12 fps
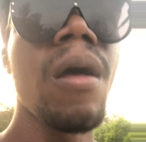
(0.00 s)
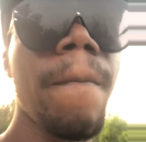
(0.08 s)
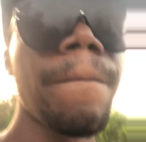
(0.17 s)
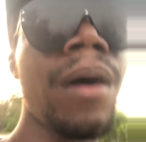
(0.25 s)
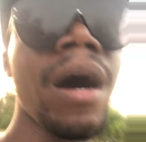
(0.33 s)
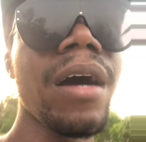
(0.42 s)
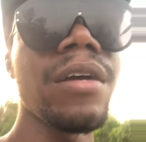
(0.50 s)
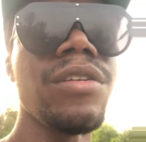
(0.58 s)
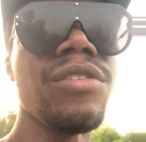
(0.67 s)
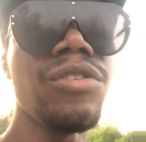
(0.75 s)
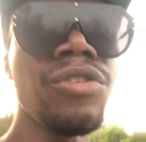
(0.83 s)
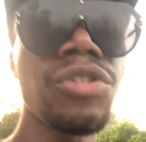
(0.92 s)
But
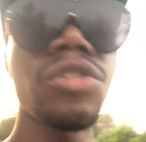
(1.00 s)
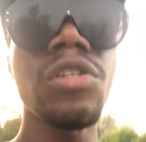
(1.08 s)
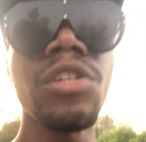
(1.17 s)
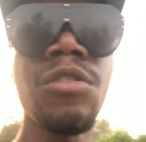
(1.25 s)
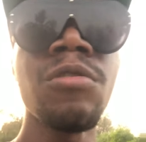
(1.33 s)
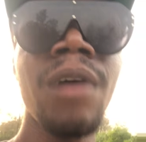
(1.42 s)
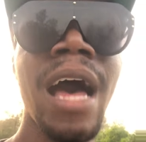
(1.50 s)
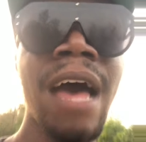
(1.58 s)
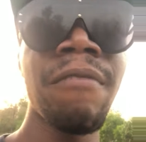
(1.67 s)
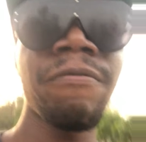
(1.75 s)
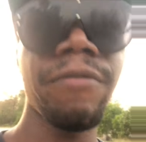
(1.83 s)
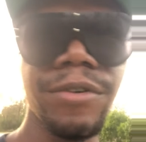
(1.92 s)
you still
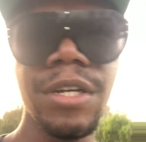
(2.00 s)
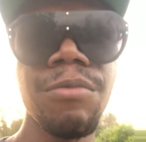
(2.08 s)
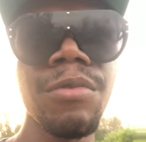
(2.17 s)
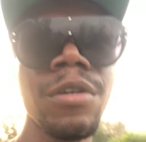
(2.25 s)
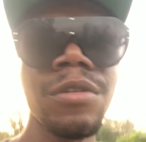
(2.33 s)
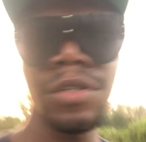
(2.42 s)
have free will.